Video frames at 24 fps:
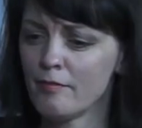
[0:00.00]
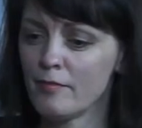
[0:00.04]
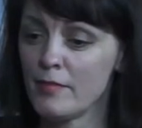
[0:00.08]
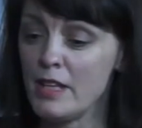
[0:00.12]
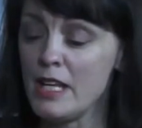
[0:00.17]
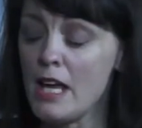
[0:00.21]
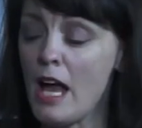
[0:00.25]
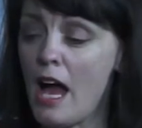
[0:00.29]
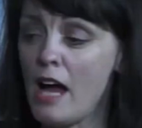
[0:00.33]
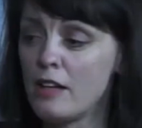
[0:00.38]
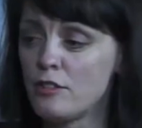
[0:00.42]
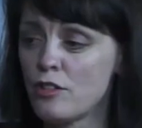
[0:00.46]

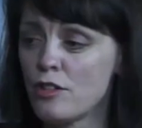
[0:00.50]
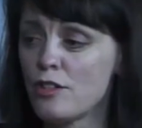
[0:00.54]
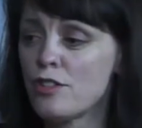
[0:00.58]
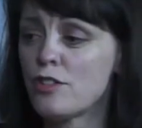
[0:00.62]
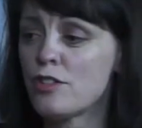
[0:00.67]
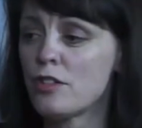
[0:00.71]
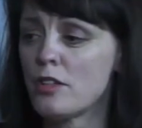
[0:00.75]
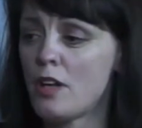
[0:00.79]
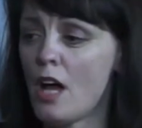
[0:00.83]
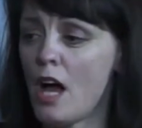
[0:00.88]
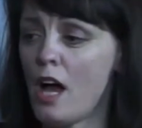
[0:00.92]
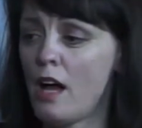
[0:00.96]
The actors
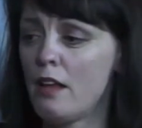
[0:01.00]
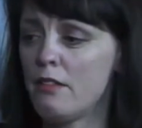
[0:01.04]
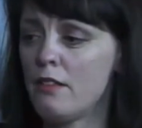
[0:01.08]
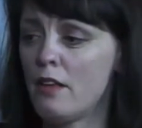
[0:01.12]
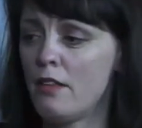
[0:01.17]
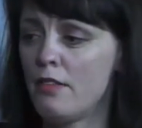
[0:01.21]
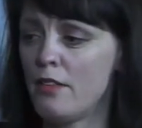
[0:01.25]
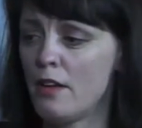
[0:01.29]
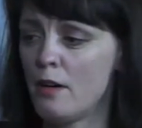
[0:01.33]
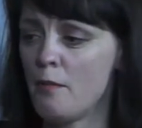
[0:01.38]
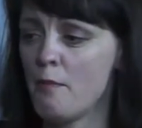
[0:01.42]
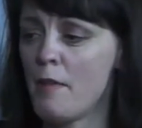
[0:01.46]
should hide
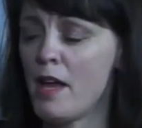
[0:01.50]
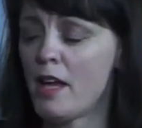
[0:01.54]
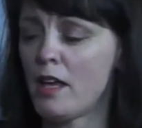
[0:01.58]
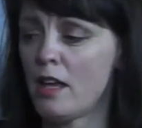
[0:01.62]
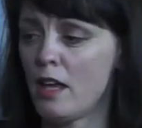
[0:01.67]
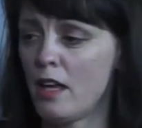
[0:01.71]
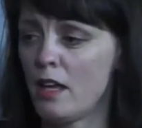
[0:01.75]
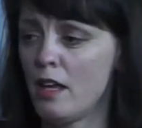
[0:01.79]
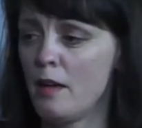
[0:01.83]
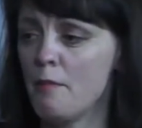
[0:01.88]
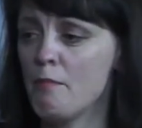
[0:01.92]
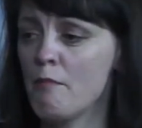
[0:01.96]
yes, that they're they
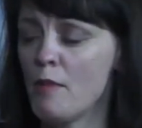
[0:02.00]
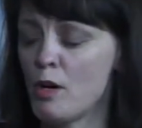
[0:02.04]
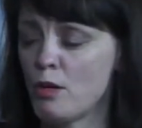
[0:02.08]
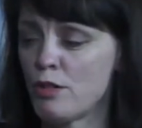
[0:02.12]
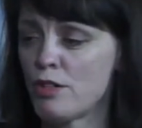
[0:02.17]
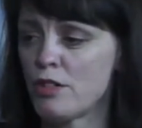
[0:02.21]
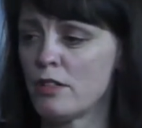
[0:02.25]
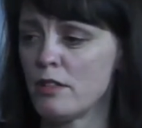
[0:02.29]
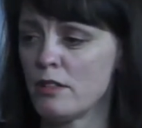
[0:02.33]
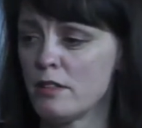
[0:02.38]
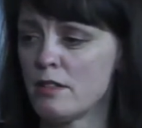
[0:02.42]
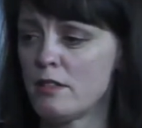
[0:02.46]
making
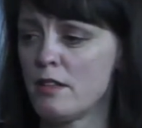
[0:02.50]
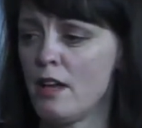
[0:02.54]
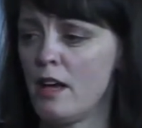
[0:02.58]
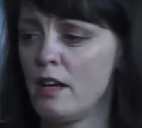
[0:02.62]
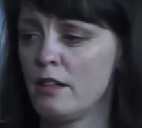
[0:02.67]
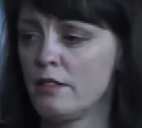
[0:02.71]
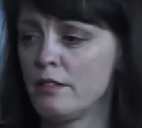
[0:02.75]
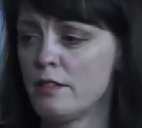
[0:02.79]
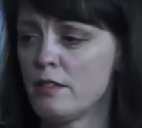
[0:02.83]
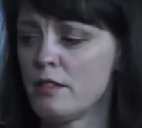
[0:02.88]
emotional it. sounds. They